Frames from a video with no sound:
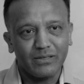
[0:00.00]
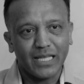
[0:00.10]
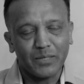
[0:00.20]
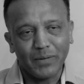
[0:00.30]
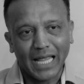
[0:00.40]

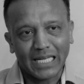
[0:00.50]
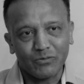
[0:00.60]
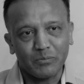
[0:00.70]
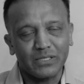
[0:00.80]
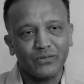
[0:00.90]
that the planet
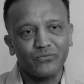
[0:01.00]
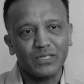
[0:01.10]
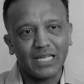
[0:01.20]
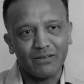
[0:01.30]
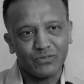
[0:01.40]
will be
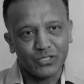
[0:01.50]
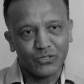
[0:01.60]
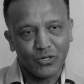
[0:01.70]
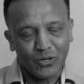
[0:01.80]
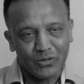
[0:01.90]
different after you're
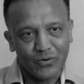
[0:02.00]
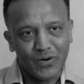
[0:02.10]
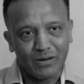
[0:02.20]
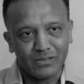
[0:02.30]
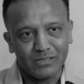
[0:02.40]
no longer
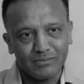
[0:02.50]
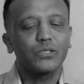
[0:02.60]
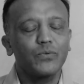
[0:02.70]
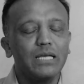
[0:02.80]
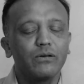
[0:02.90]
around.
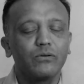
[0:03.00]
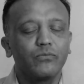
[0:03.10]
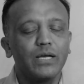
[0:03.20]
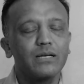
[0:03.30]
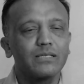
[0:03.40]
So
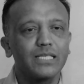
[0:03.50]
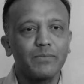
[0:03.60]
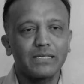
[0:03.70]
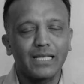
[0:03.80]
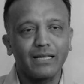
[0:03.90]
where I see
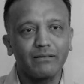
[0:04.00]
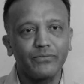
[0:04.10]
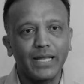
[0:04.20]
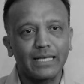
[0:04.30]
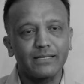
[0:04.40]
myself
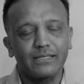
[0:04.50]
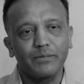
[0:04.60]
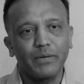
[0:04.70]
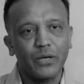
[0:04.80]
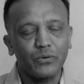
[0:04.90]
next in
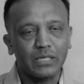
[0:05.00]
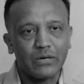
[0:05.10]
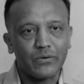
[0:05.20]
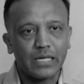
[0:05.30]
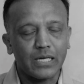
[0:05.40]
my own
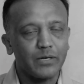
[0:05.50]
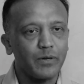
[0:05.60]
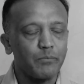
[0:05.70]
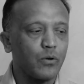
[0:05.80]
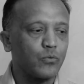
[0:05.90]
career,
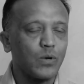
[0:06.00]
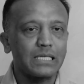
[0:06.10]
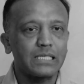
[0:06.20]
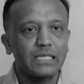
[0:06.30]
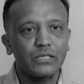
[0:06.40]
in my own
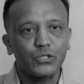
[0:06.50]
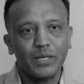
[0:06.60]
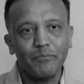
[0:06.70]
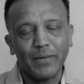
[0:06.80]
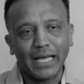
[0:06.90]
writing, is to
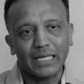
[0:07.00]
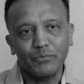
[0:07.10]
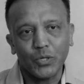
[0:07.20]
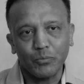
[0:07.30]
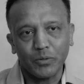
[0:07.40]
impact
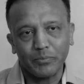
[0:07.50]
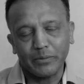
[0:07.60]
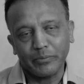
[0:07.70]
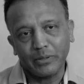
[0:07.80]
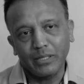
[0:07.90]
more and more
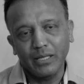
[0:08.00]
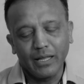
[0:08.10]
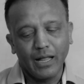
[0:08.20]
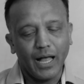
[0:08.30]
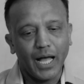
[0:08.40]
people.
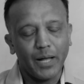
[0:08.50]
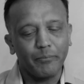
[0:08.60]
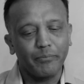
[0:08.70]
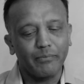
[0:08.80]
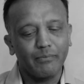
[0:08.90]

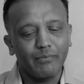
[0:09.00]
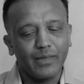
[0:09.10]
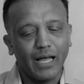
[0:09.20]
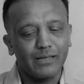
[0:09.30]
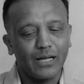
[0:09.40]

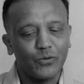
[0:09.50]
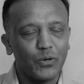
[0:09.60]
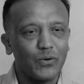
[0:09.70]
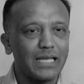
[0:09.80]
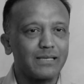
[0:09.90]
I've got a
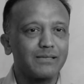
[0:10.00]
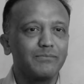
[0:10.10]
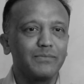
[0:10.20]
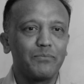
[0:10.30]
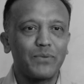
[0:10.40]
great
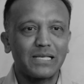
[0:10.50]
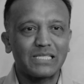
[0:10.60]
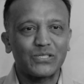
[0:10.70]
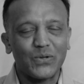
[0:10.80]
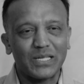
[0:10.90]

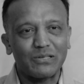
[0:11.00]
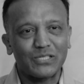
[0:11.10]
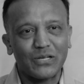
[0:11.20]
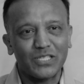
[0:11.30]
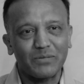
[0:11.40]
presence already in
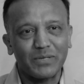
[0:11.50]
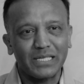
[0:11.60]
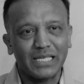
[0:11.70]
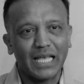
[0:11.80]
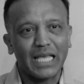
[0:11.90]
social
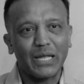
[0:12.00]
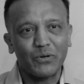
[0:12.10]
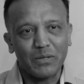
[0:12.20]
media, and I